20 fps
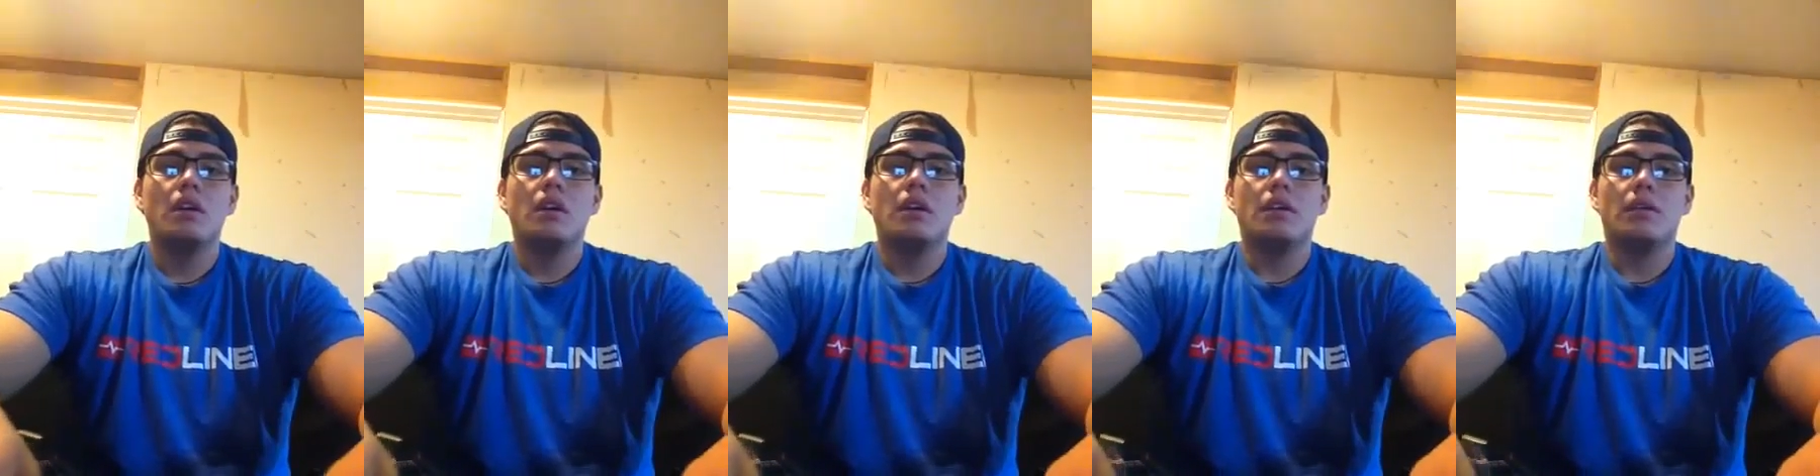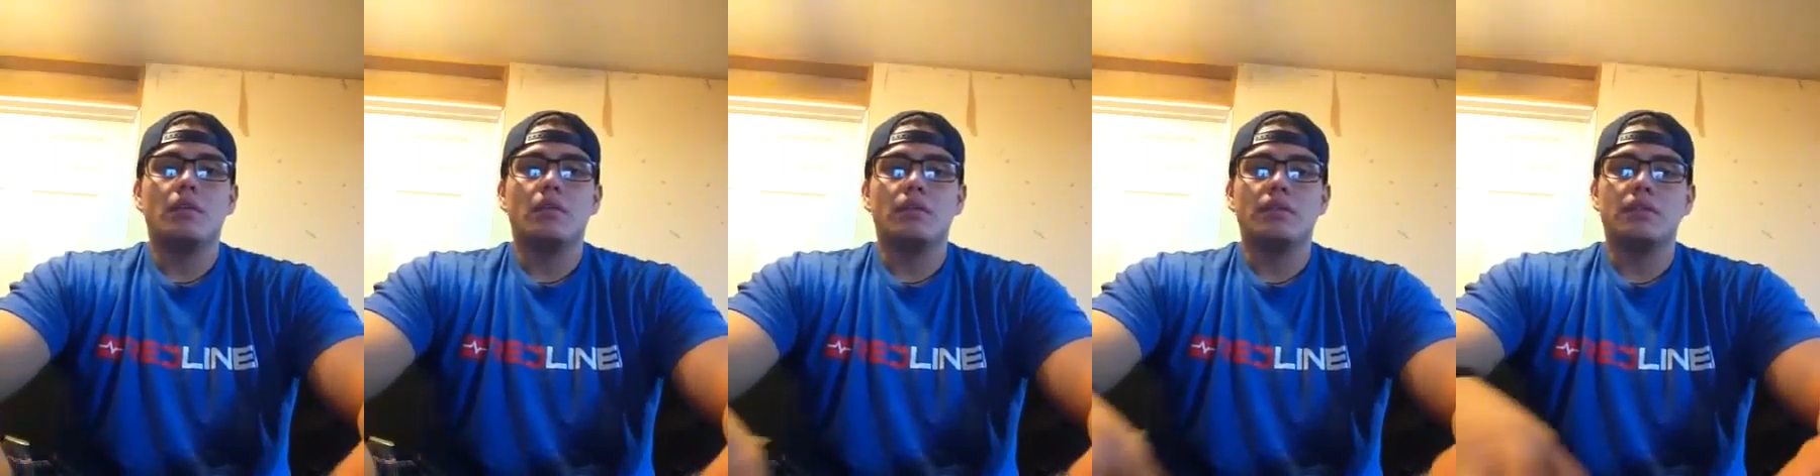
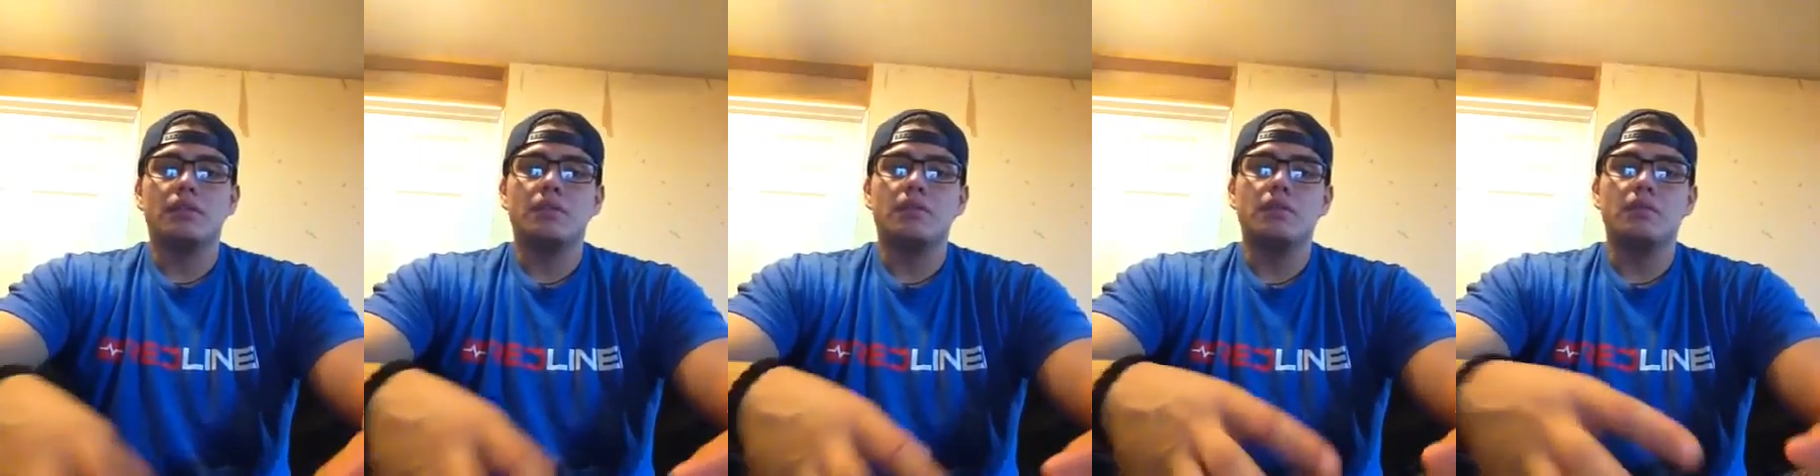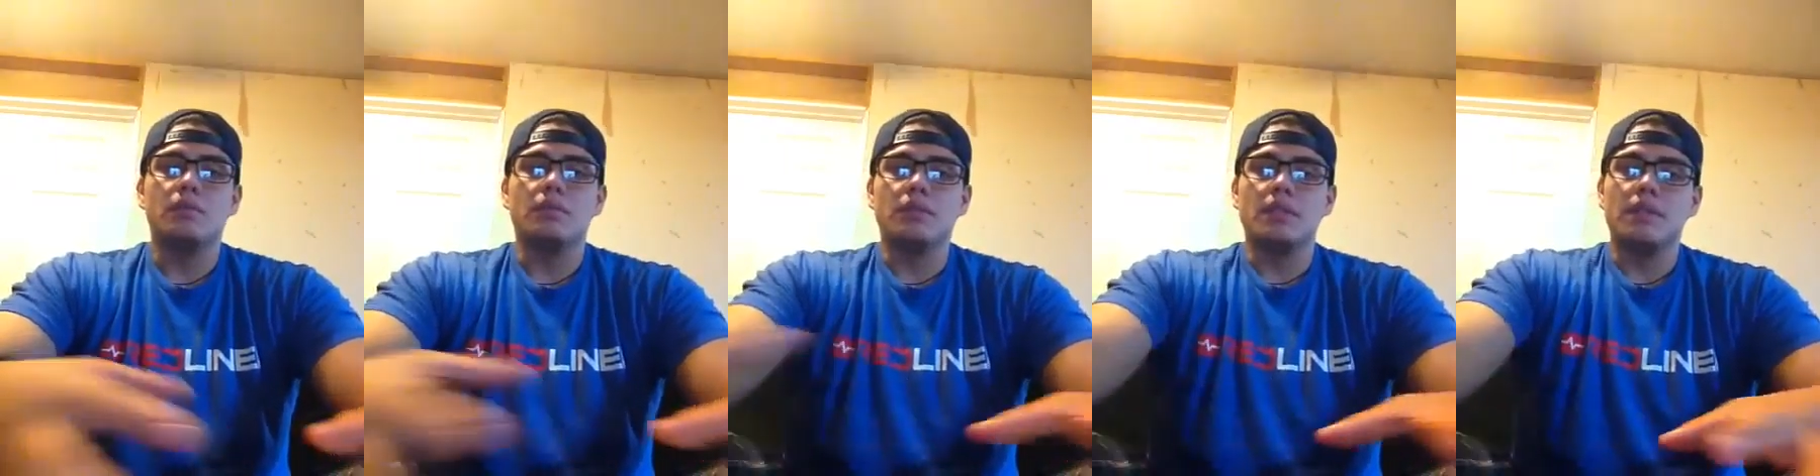in order
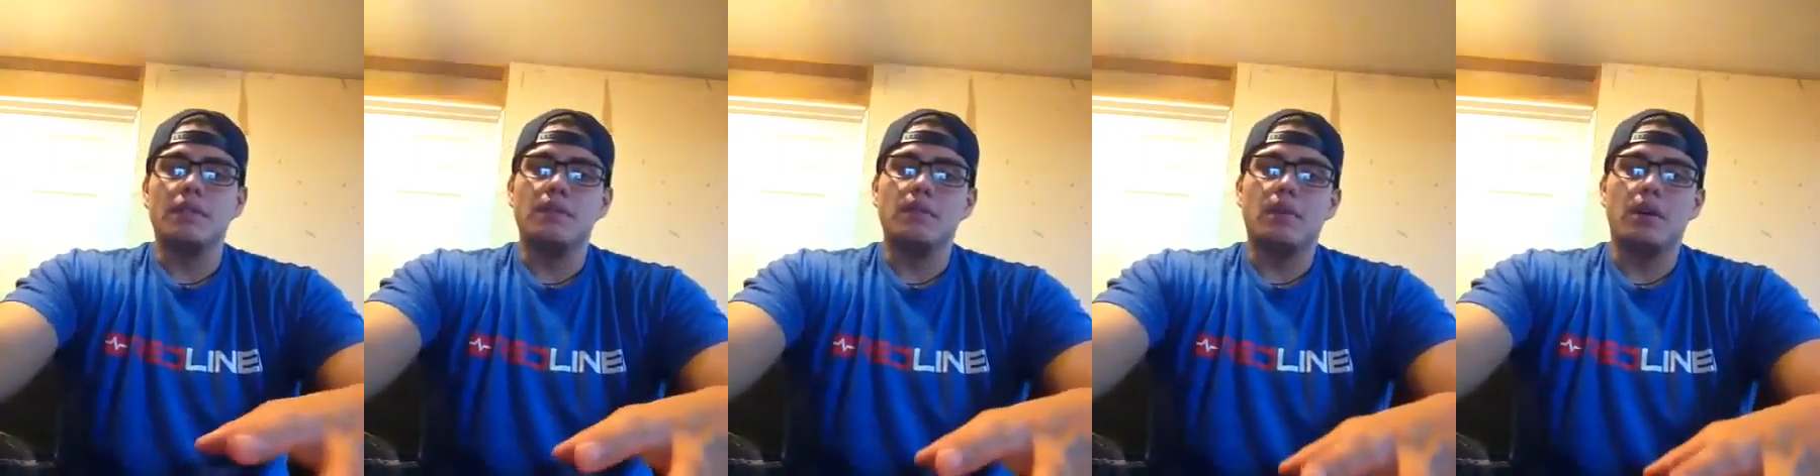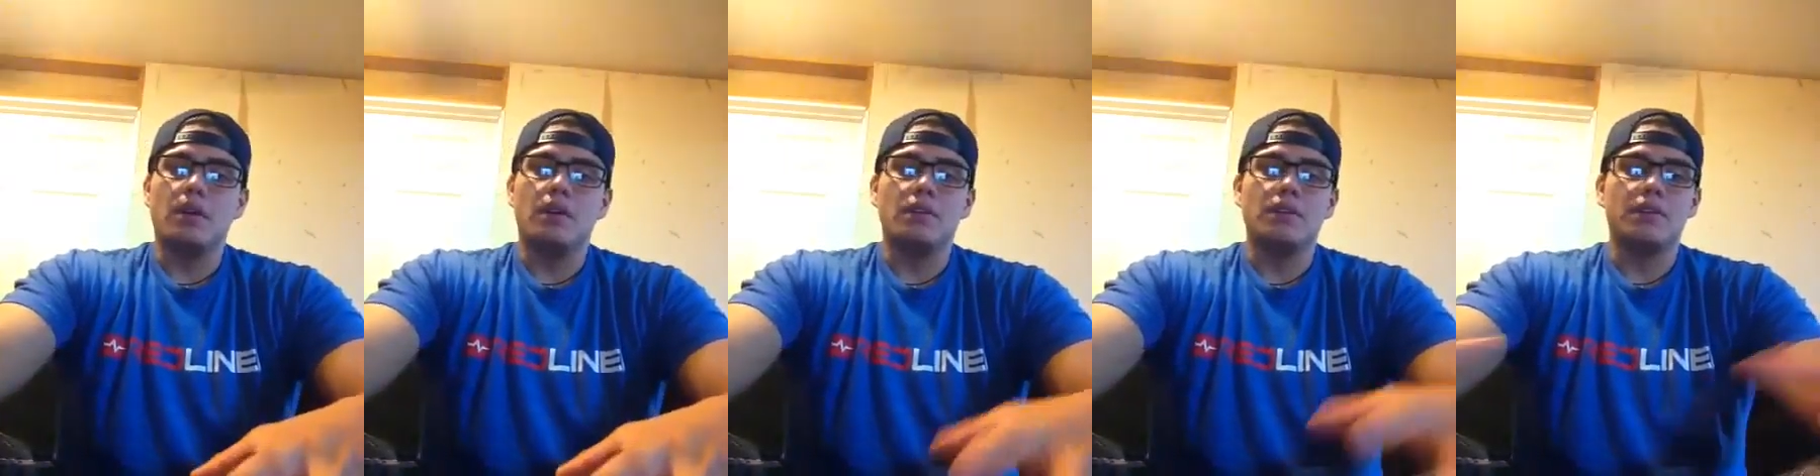to receive the
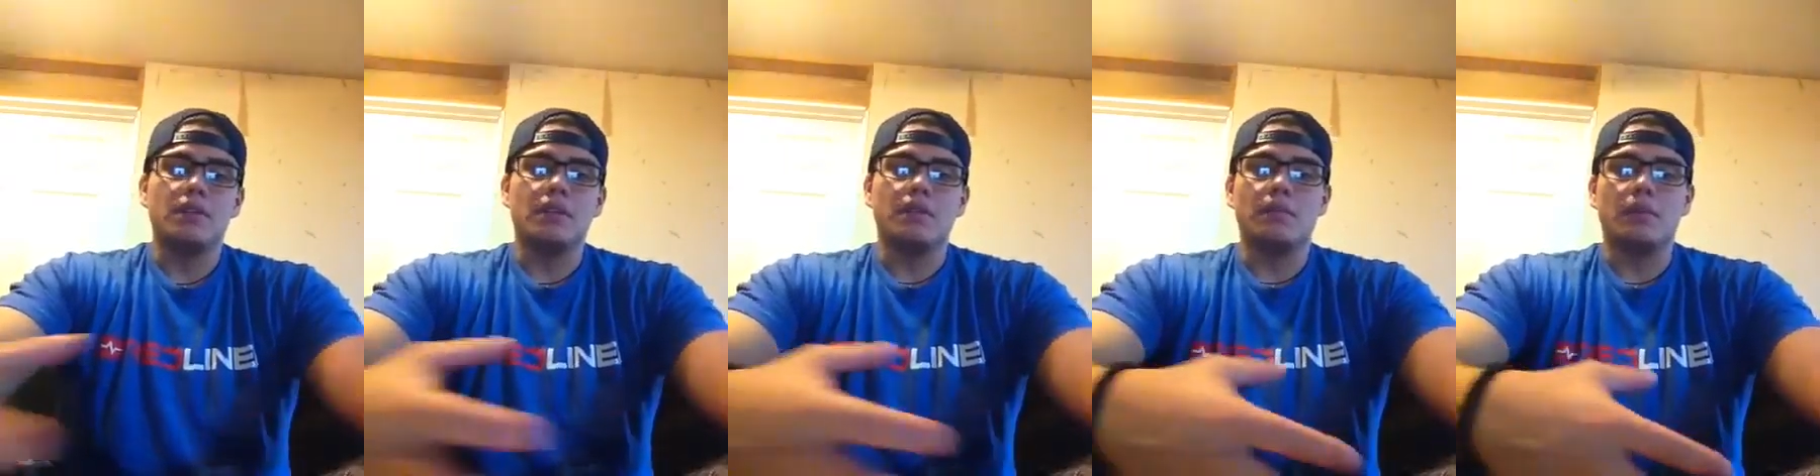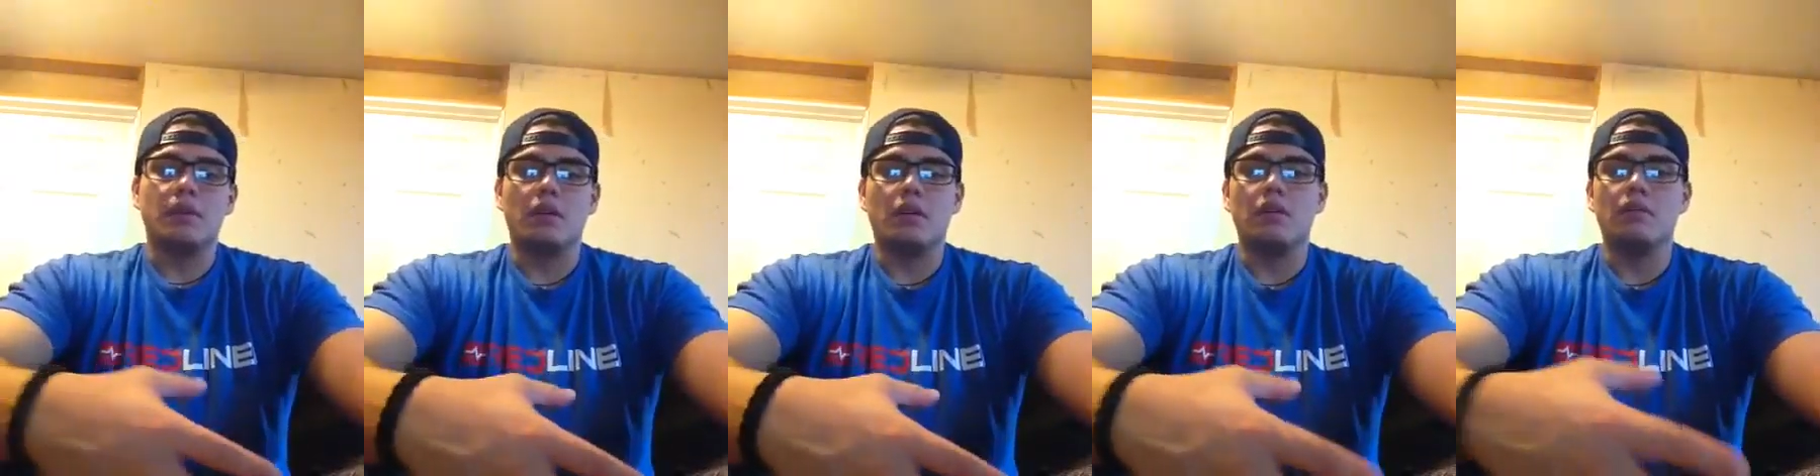ball, send the
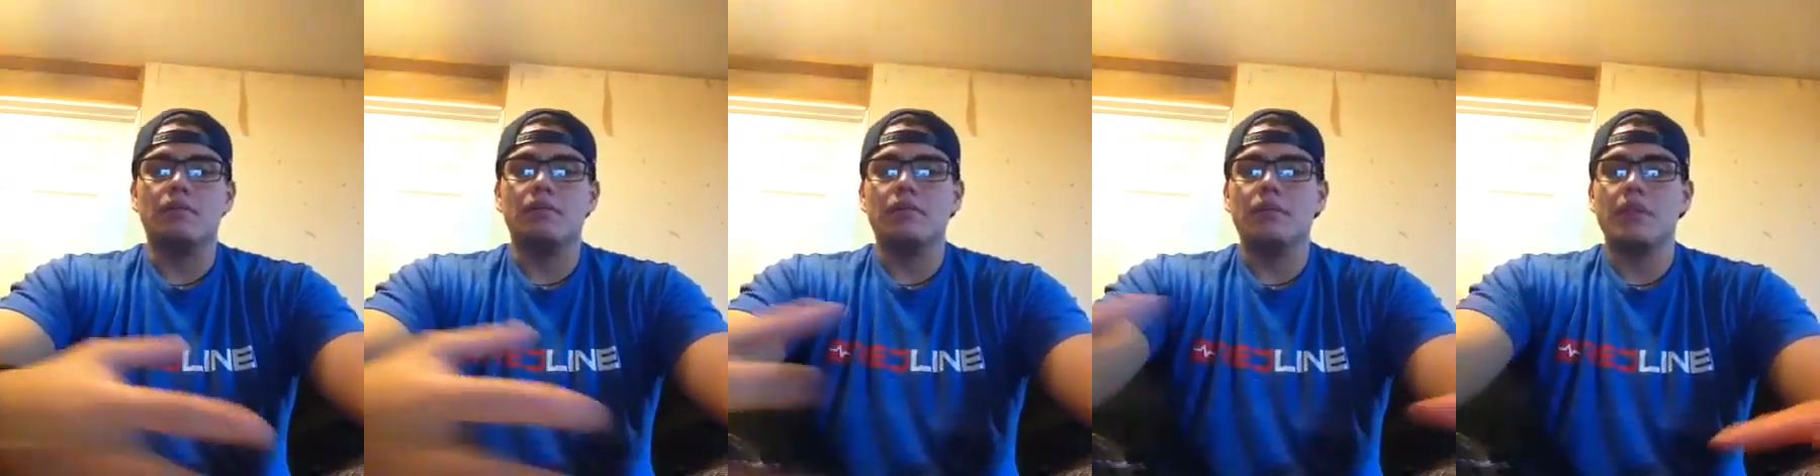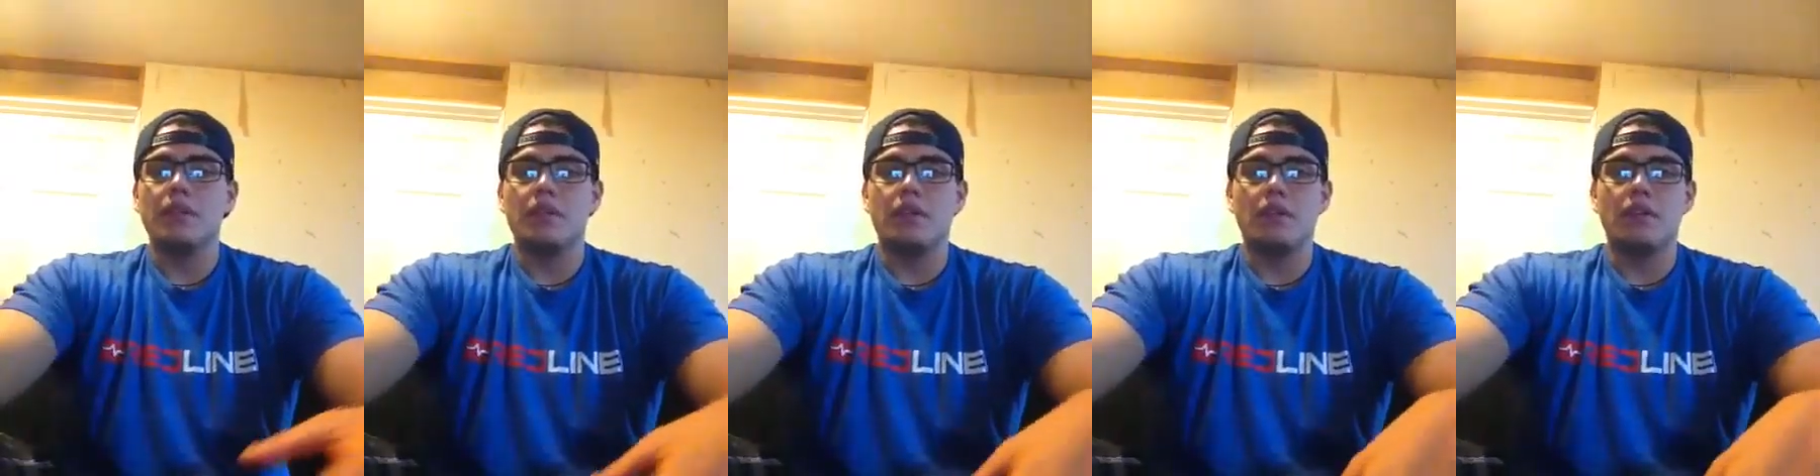ball,
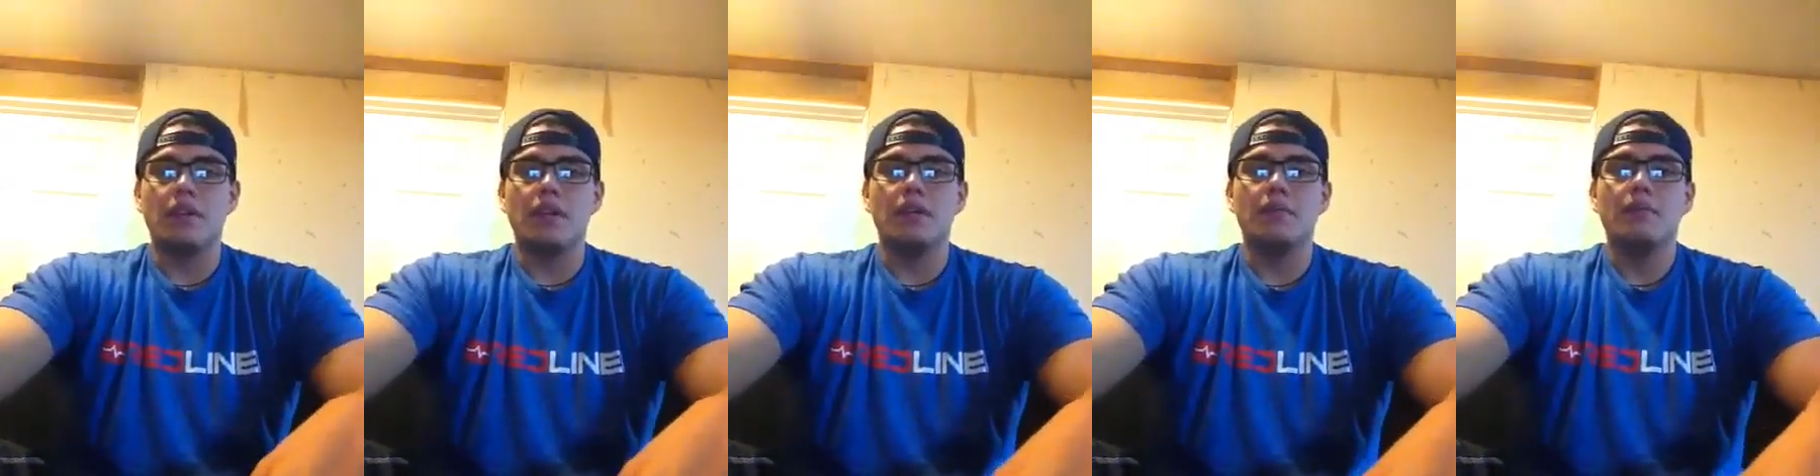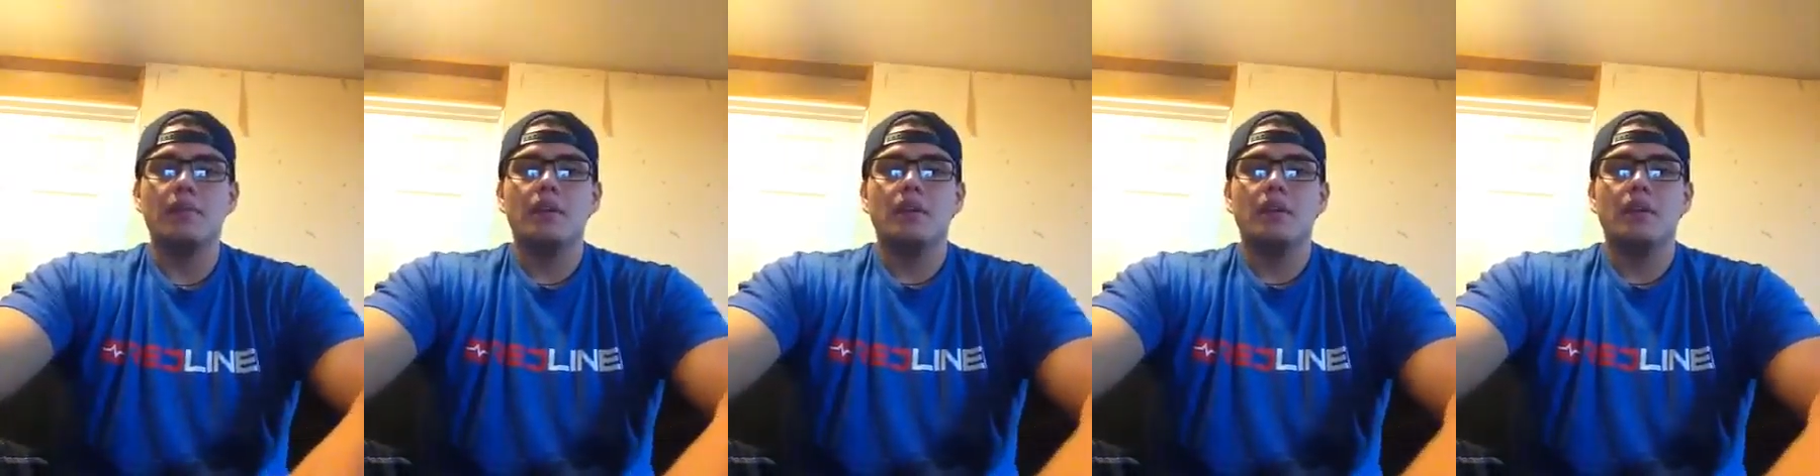and all that.